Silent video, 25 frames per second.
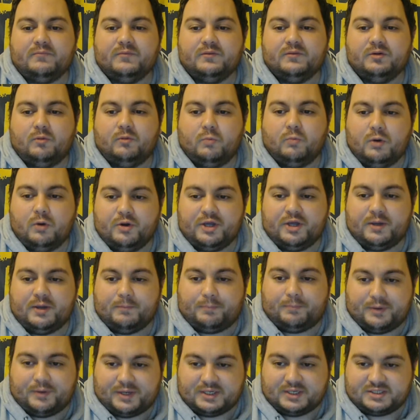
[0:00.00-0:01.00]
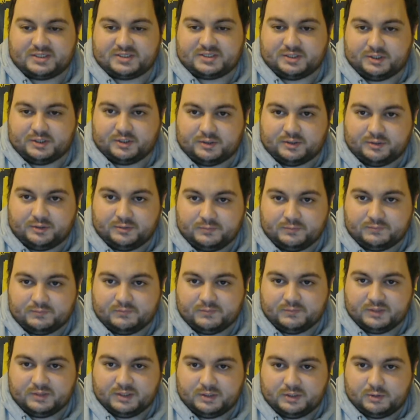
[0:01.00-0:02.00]
William Pearson.
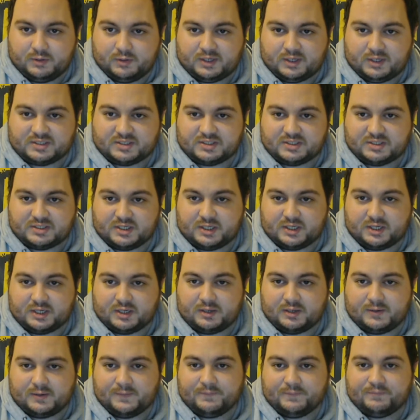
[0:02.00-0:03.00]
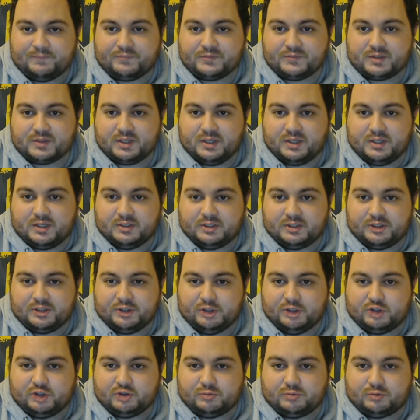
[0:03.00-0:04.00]
Who else is here? The
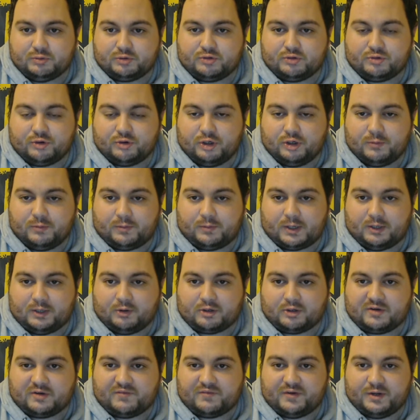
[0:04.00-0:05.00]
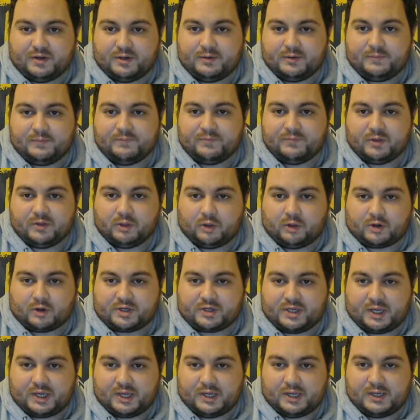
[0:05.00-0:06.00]
usual crew by the look of it.
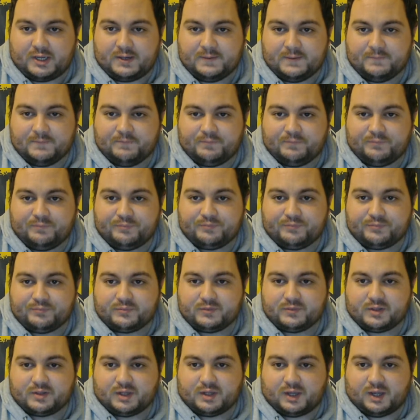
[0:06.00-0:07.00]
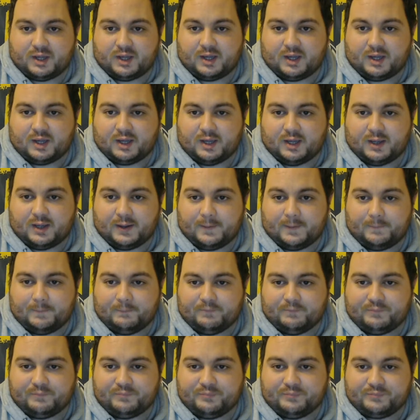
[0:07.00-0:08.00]
Lockie. A
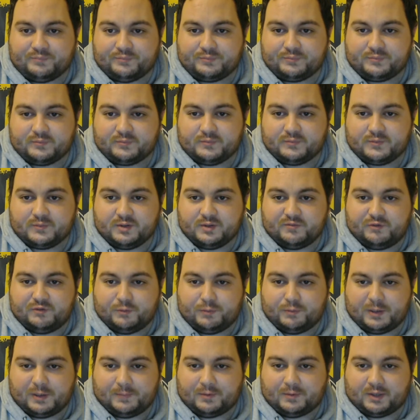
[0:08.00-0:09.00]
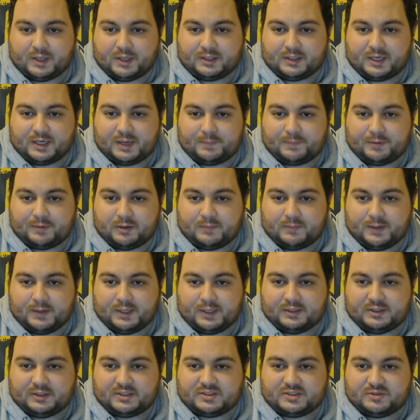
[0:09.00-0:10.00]
few people aren't happy
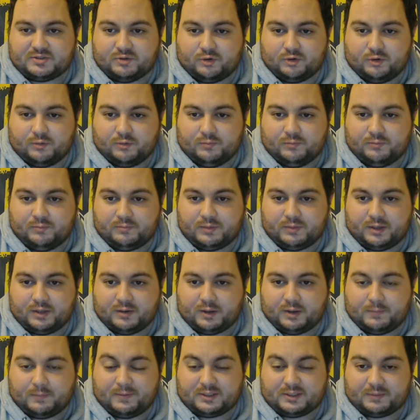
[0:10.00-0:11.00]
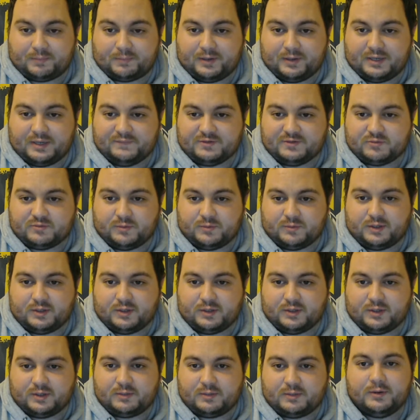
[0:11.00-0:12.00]
about the Storm, about the Panthers
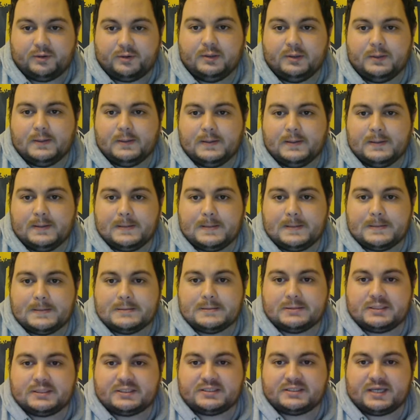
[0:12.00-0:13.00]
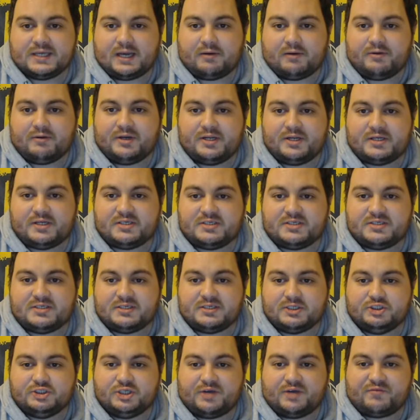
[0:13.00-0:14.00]
winning, but it's just how it is.
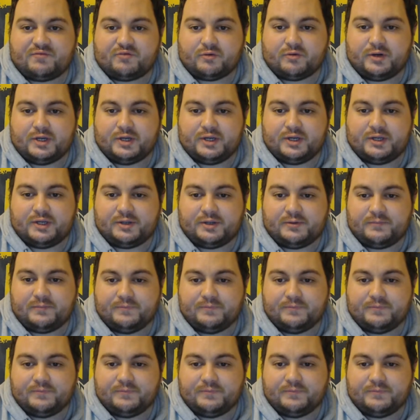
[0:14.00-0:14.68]
Jeffrey,